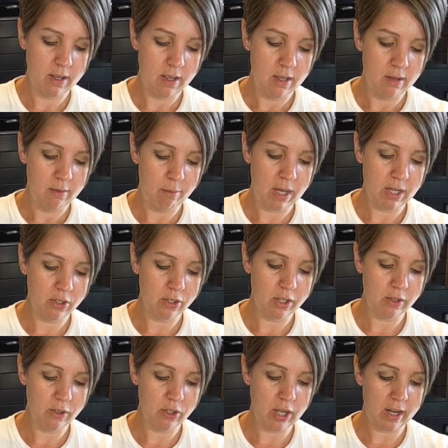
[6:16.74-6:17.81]
Make sure you're
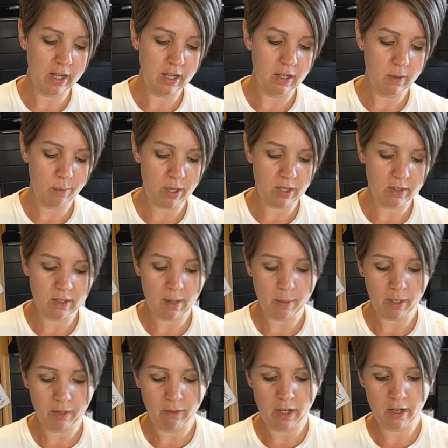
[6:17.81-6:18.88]
checking your balsamic
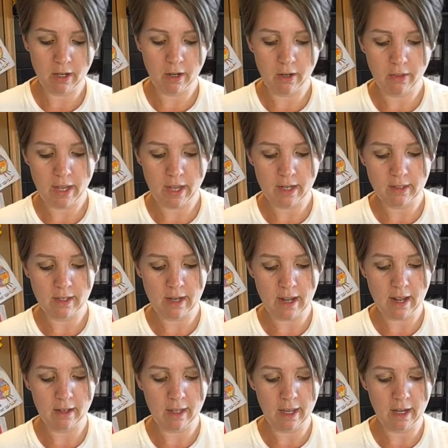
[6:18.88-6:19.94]
vinegar that it's
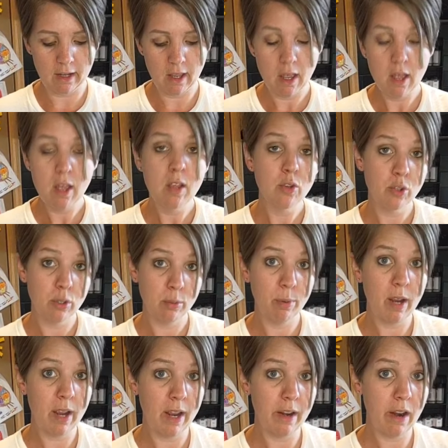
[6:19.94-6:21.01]
not like super
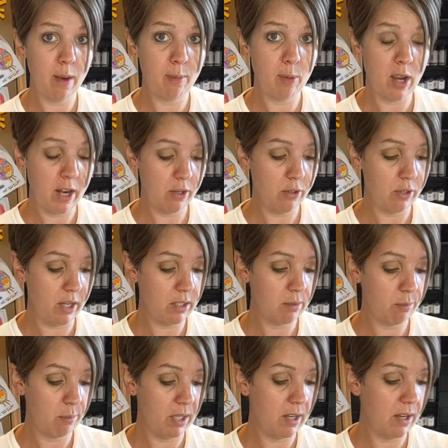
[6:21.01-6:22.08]
high in carbohydrates,
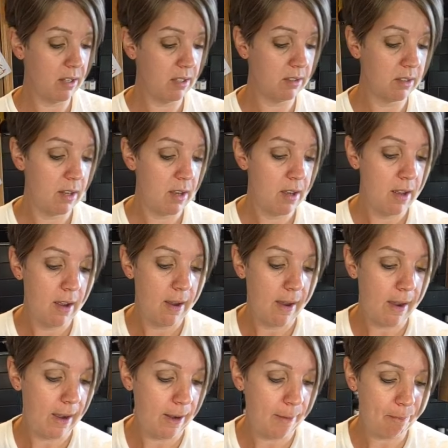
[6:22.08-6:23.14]
because
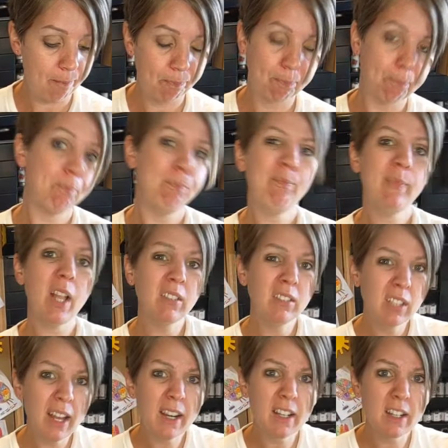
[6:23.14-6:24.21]
a
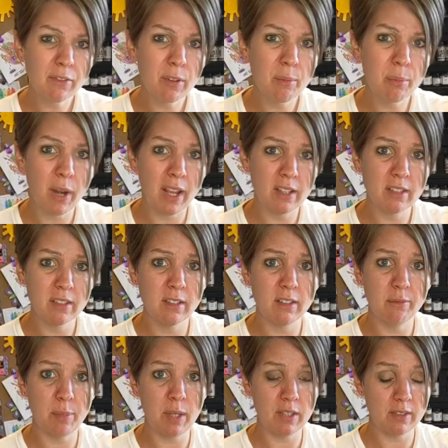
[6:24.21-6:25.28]
lot of different brands of
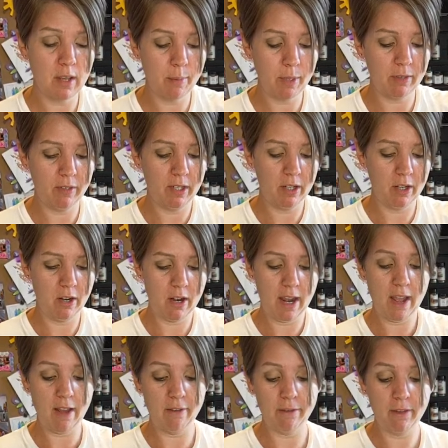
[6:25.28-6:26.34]
balsamic vinegar
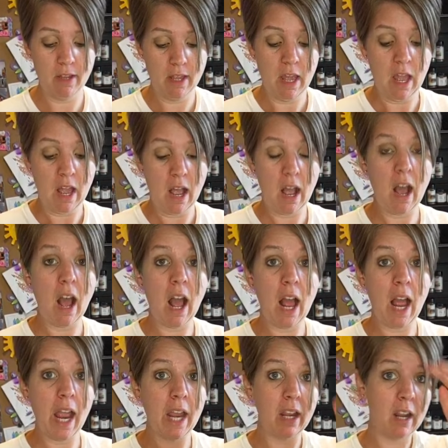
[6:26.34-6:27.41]
have
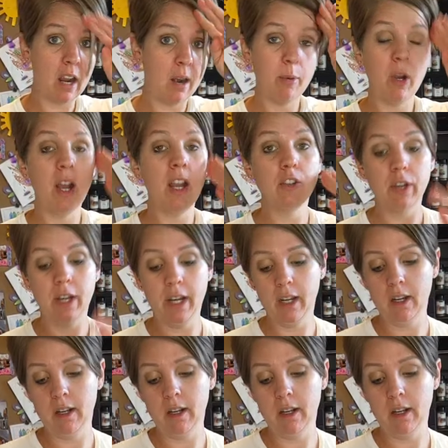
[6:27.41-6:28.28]
high carbohydrate.